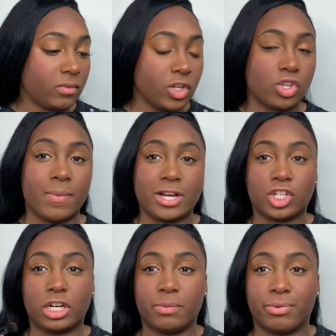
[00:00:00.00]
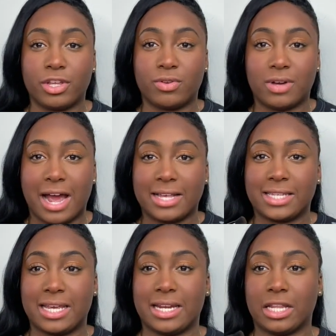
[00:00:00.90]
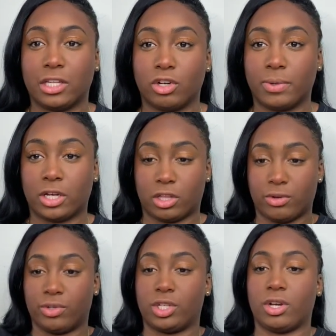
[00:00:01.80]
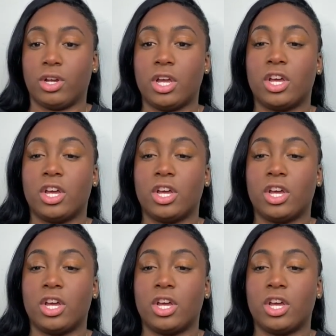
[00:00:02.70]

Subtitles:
So I'm actually going to bring you guys in a little bit closer